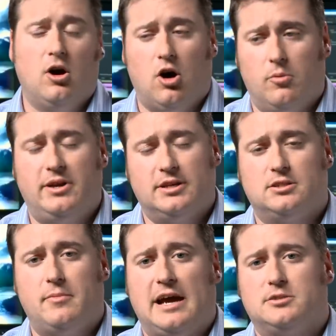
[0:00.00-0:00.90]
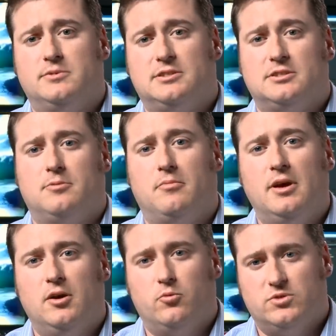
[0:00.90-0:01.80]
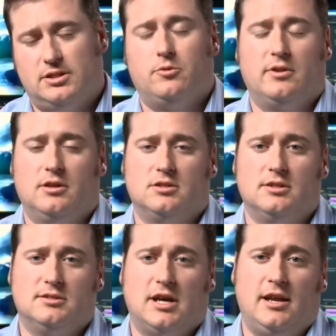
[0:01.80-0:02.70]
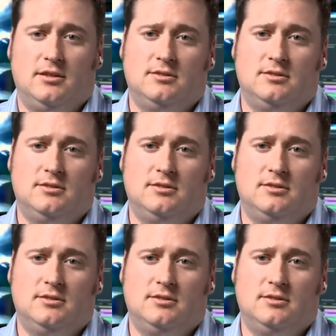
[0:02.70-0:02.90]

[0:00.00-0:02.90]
all because the Maximus system was there with us on site.